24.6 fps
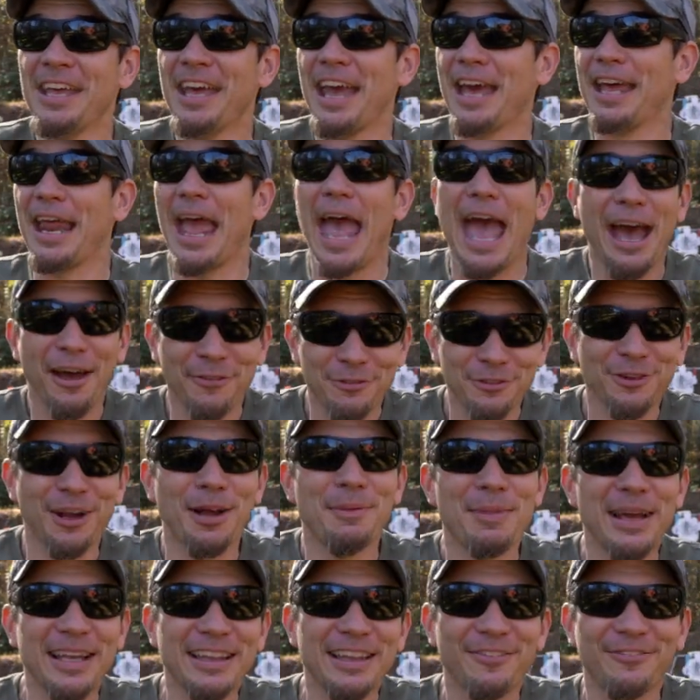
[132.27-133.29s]
And after I
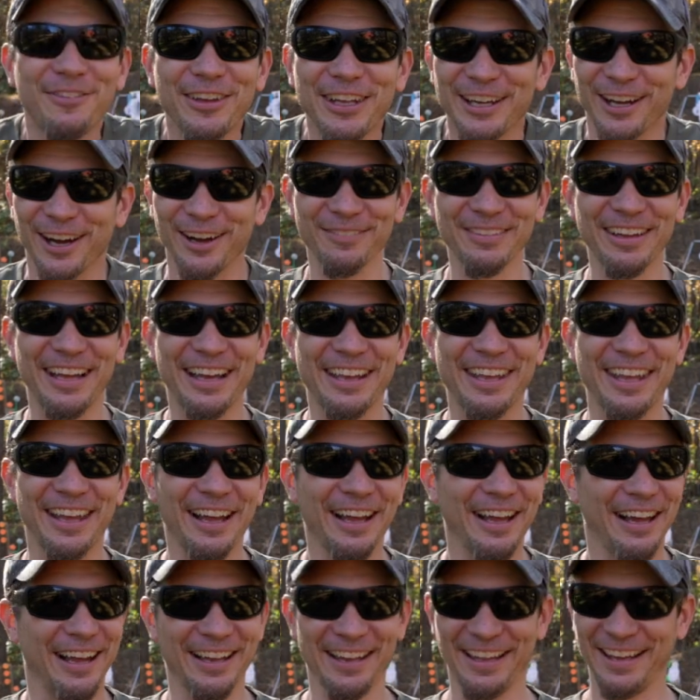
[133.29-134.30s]
made the video, I'm like,
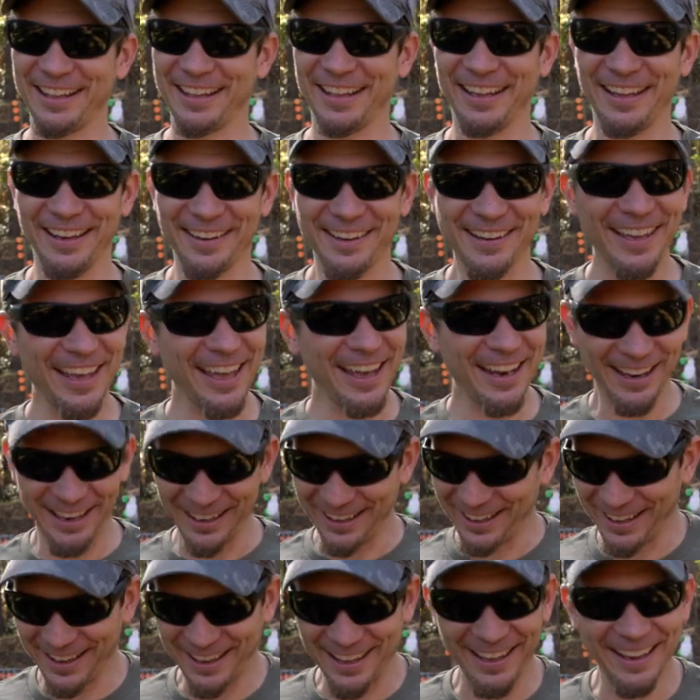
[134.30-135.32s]
I like the Hellcat, I
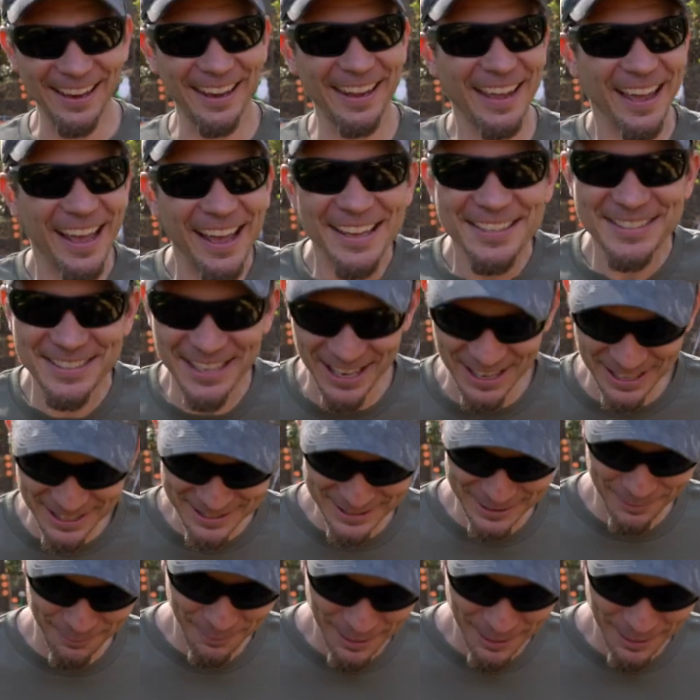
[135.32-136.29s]
like LAS, and it's the